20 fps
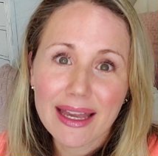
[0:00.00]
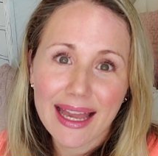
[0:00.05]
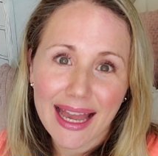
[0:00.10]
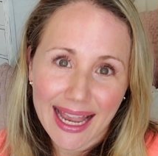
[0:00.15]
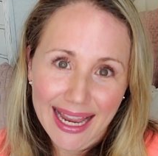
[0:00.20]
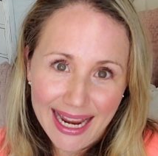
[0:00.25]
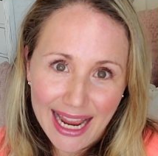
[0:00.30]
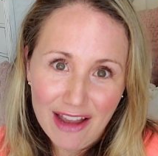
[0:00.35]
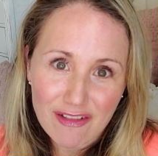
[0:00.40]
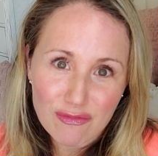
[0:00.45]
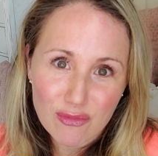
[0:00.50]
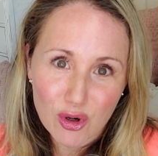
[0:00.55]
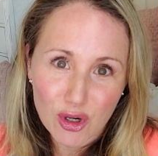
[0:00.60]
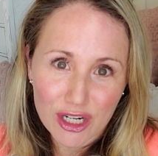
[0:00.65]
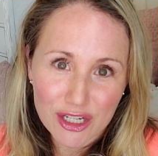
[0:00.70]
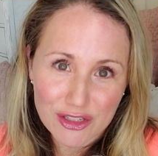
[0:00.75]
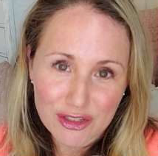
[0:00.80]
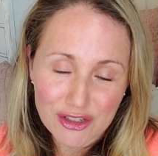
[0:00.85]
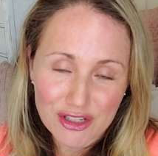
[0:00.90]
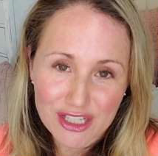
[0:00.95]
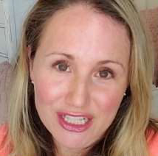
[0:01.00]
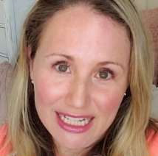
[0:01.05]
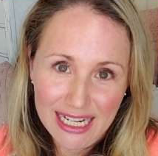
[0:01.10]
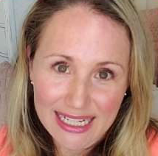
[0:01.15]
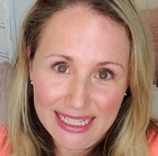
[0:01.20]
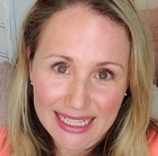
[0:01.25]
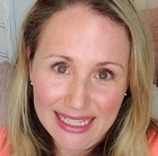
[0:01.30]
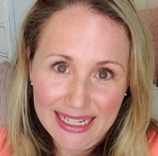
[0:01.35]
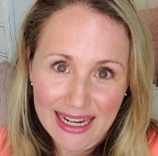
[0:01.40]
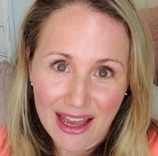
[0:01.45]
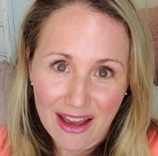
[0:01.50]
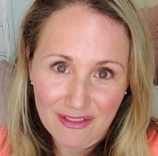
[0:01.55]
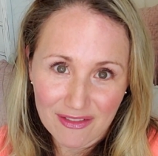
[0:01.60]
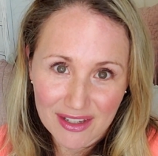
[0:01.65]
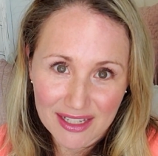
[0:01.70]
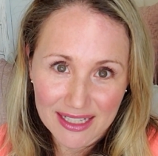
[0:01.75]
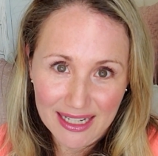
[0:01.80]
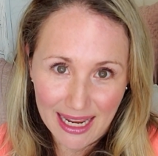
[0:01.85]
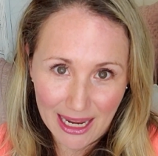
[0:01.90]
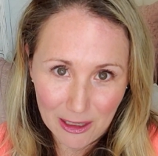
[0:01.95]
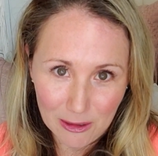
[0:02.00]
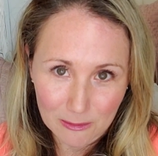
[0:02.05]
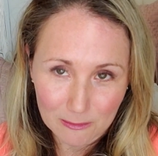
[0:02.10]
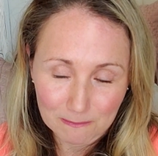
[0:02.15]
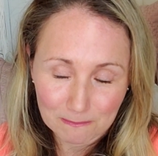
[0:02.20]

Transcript: I have more understanding of it now.